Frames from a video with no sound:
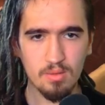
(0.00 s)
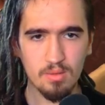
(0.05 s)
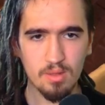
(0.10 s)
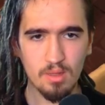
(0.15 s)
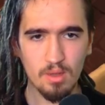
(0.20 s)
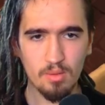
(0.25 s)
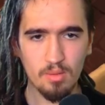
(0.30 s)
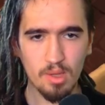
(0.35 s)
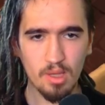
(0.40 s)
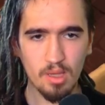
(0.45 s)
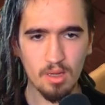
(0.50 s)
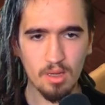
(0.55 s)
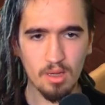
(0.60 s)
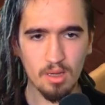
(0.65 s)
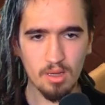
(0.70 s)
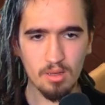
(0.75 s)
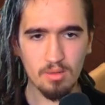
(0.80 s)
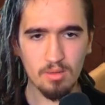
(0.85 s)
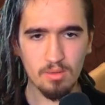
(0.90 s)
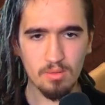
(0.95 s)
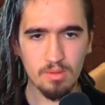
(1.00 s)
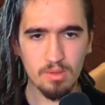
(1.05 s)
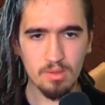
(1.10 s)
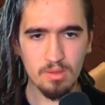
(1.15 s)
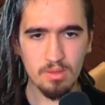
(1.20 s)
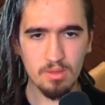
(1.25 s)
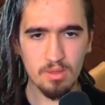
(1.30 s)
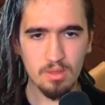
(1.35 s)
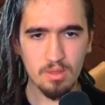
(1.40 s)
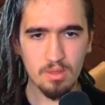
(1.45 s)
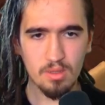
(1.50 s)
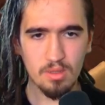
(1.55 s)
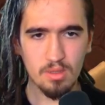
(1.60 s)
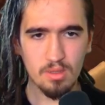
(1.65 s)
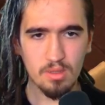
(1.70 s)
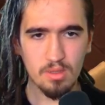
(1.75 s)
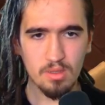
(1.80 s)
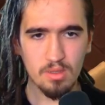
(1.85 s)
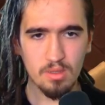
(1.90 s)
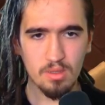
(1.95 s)
Yeah, we can hug, no worries.
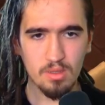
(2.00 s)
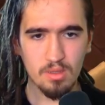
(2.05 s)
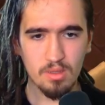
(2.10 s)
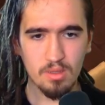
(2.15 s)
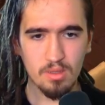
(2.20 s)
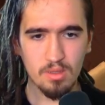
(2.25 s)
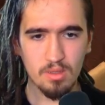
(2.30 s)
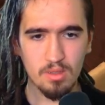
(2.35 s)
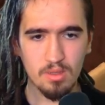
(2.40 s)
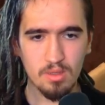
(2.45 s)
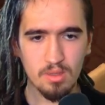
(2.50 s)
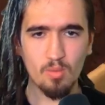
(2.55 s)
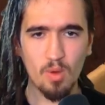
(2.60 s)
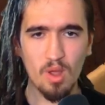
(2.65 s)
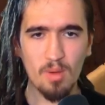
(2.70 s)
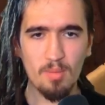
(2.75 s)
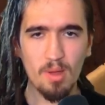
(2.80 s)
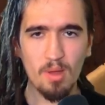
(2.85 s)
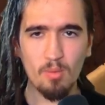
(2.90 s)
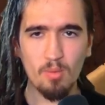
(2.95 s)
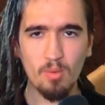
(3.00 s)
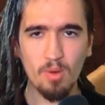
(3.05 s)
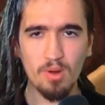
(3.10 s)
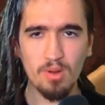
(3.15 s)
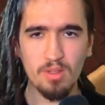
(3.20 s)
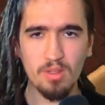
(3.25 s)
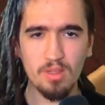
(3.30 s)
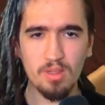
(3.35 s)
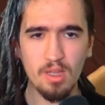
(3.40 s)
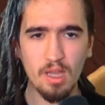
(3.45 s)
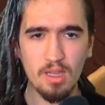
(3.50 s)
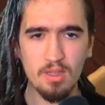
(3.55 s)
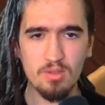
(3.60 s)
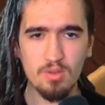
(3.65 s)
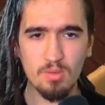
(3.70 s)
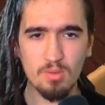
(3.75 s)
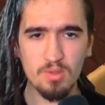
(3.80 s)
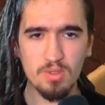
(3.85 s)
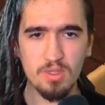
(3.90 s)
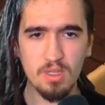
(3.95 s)
Why am I worried? The guy is
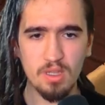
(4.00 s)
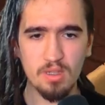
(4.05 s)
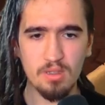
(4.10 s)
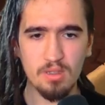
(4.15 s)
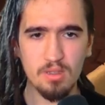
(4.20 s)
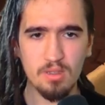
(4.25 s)
almost dead.